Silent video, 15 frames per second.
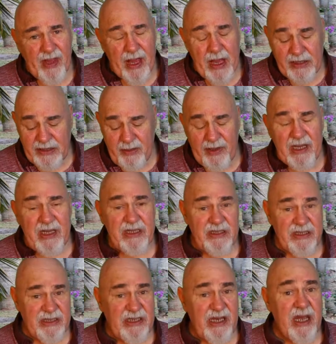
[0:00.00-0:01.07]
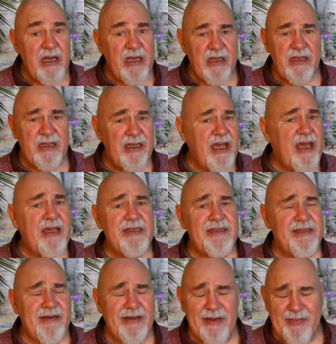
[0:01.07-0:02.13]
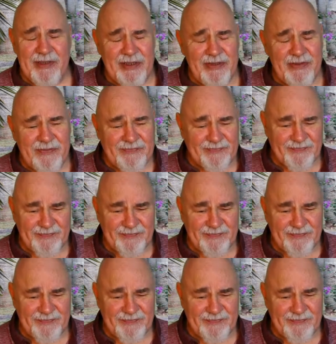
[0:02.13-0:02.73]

that's a bit of the skin of the date stuck in my throat.